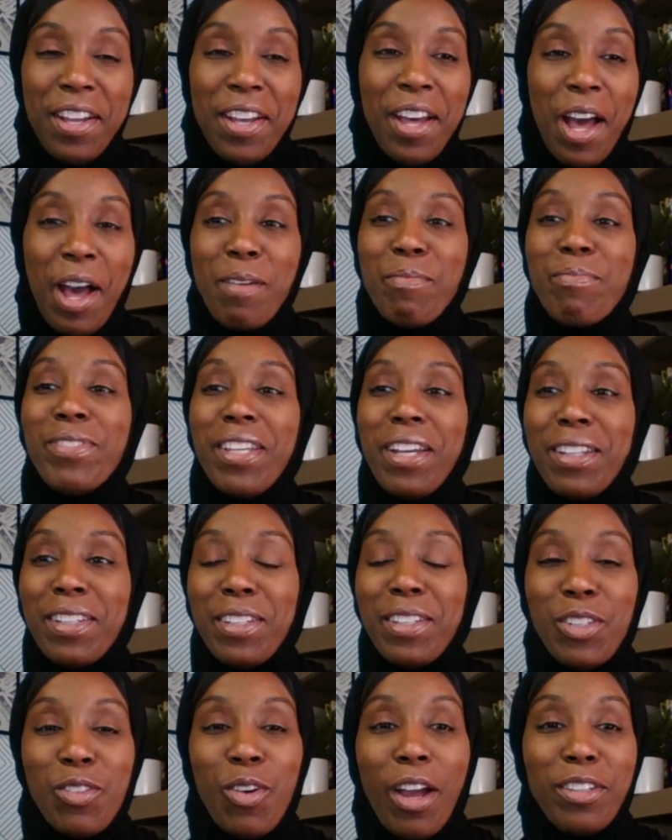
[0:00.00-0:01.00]
I'm telling
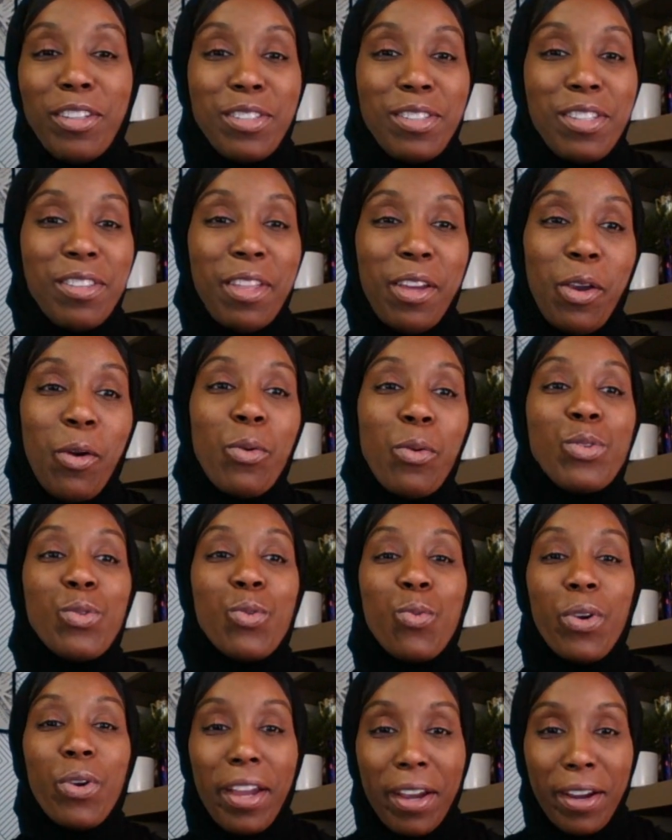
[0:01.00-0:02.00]
you, I used to think it was
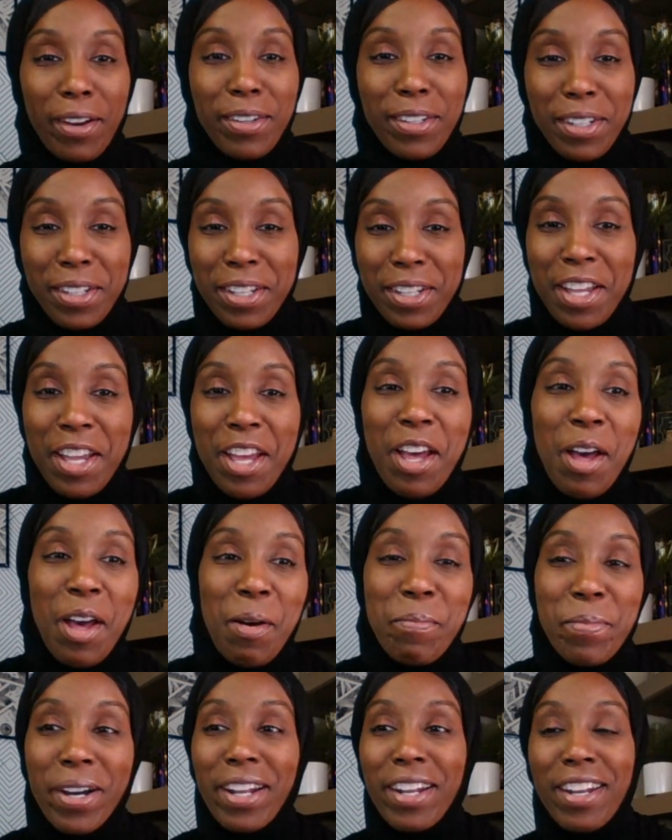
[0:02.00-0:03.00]
weird,
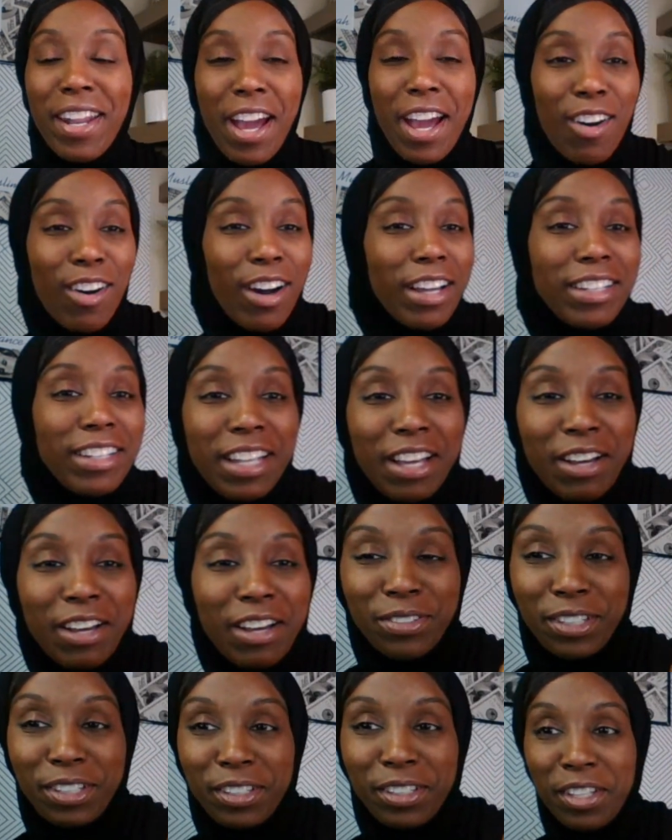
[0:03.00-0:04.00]
but now I
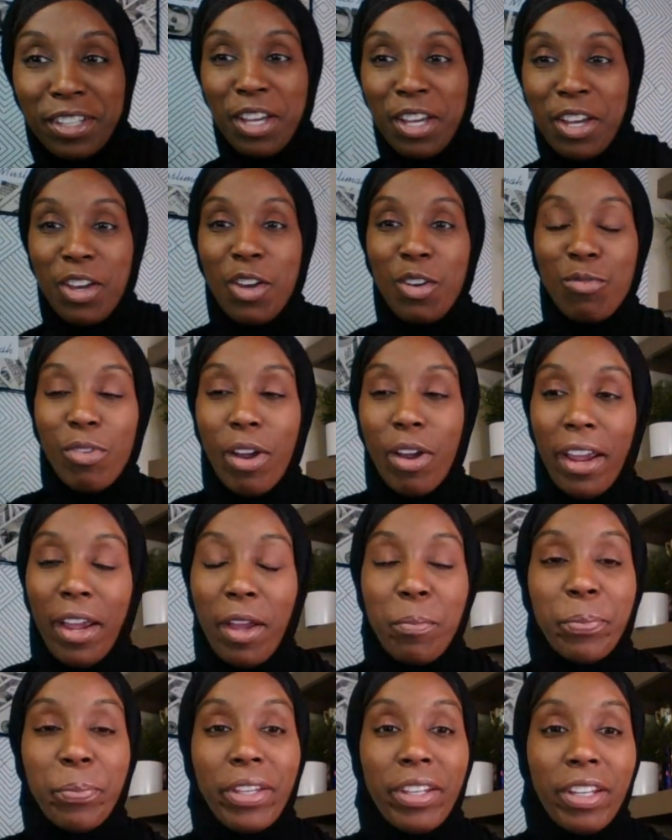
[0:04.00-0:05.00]
love it, right?